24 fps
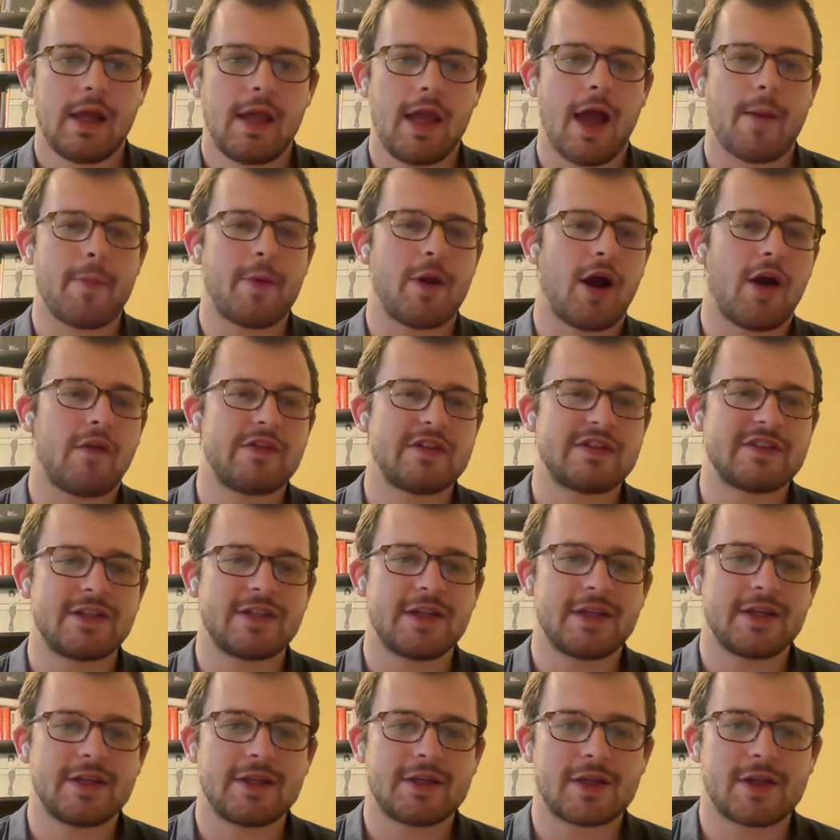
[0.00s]
Yeah, I mean,
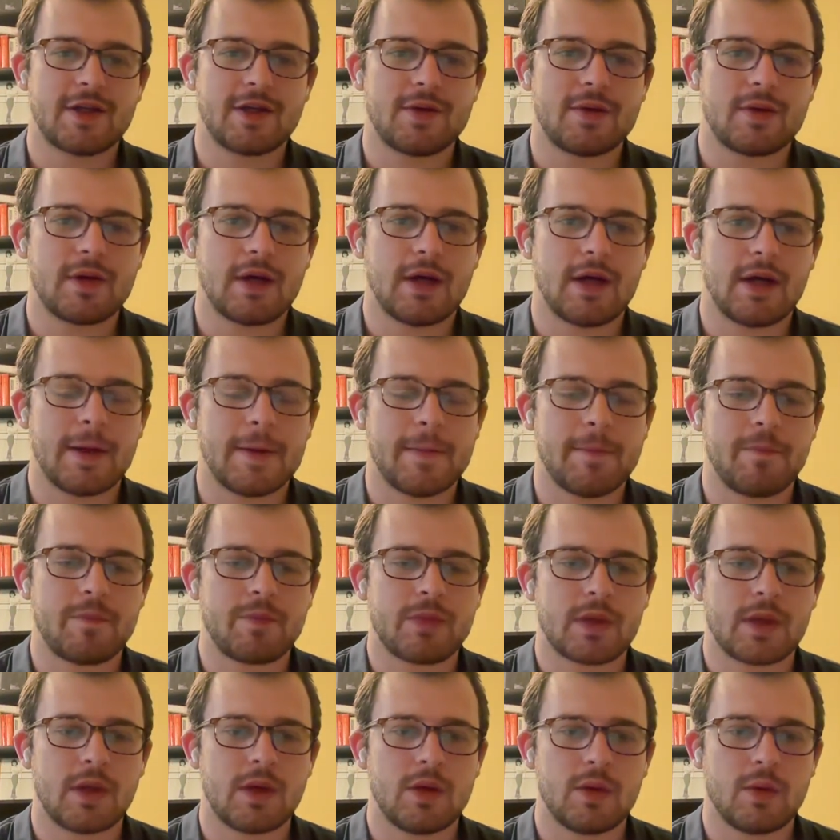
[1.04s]
obviously,
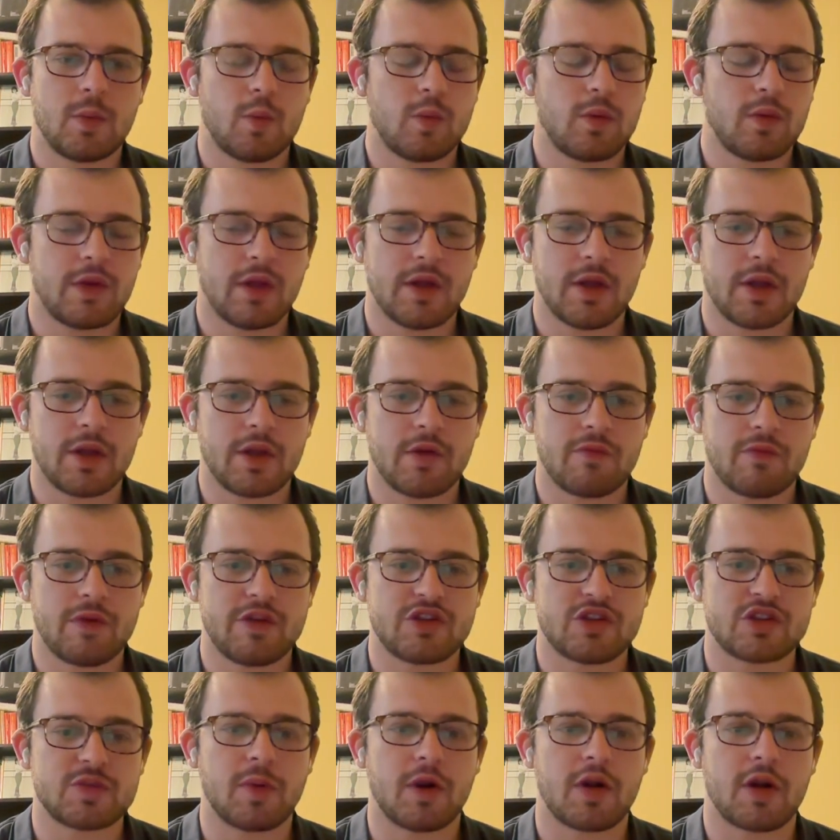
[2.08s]
the
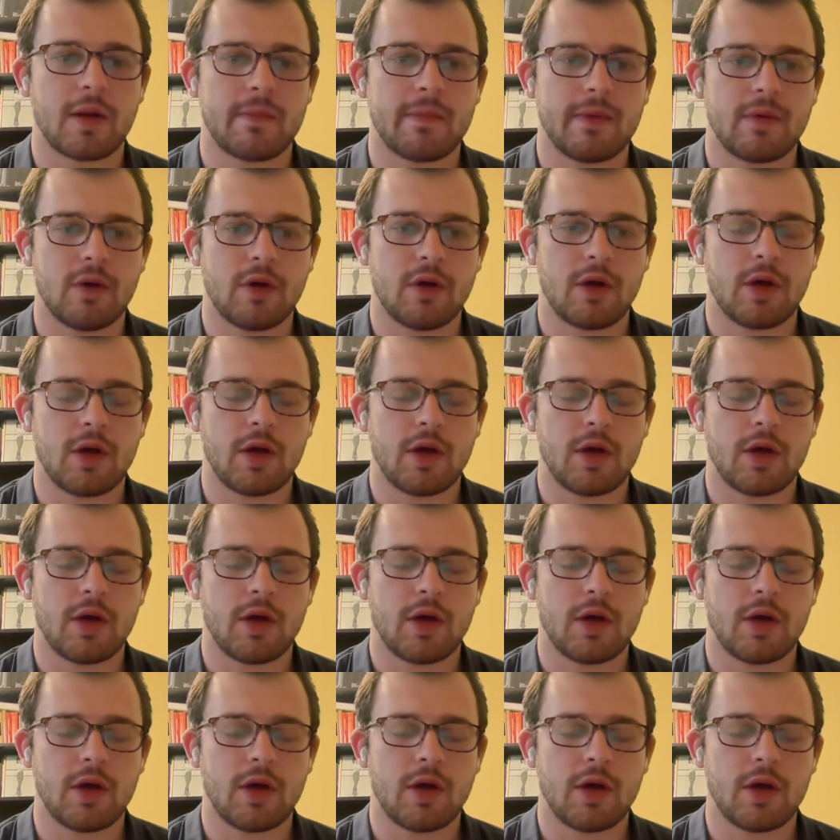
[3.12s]
research program,